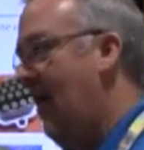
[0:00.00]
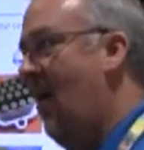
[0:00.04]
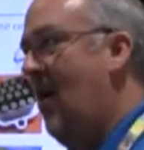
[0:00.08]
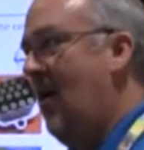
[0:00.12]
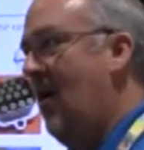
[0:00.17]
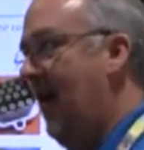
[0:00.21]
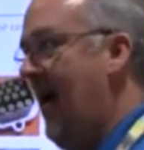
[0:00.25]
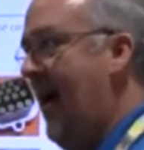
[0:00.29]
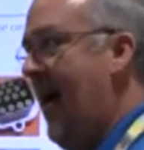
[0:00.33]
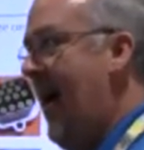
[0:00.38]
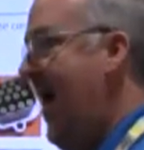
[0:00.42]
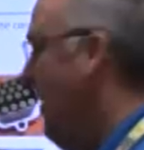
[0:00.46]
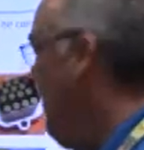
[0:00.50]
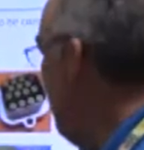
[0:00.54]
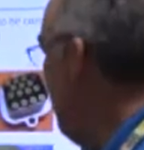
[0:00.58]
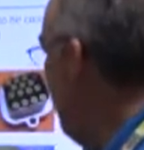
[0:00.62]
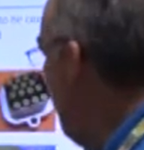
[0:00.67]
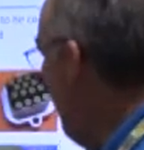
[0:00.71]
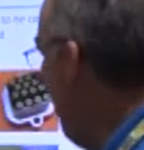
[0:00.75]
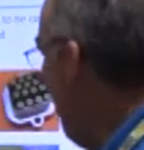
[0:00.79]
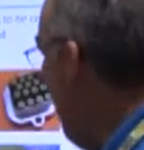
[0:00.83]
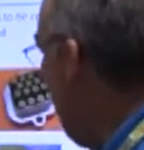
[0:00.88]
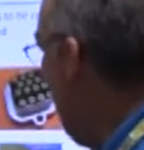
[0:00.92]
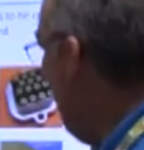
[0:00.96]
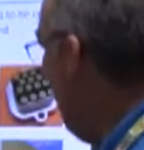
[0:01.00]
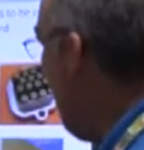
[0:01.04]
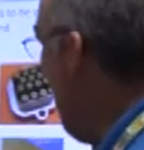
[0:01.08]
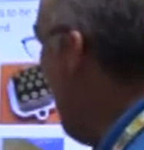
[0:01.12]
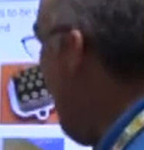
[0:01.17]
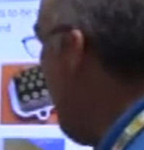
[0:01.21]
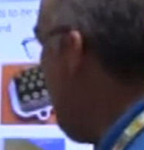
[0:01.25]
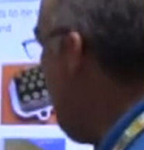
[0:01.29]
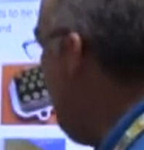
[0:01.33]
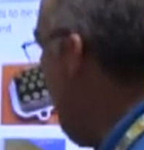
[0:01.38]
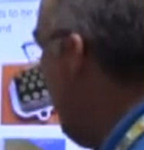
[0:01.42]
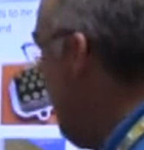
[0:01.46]
All it had was a couple
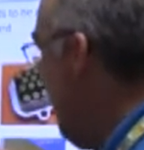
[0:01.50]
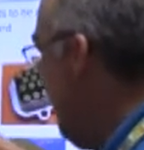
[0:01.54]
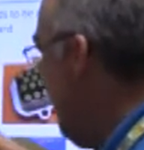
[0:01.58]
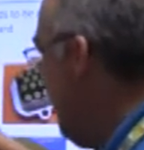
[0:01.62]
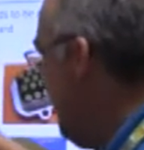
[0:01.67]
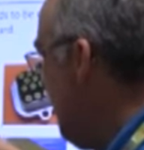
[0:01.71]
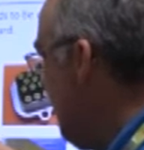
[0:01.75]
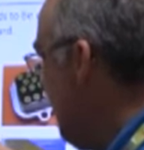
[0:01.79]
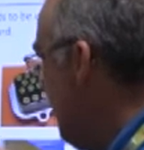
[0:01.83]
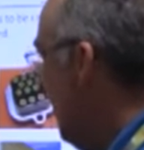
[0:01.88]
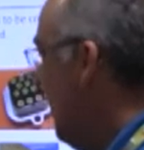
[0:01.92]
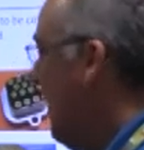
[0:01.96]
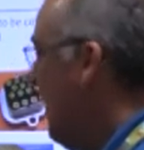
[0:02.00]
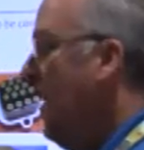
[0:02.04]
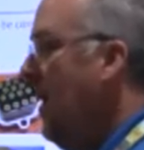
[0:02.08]
guide pins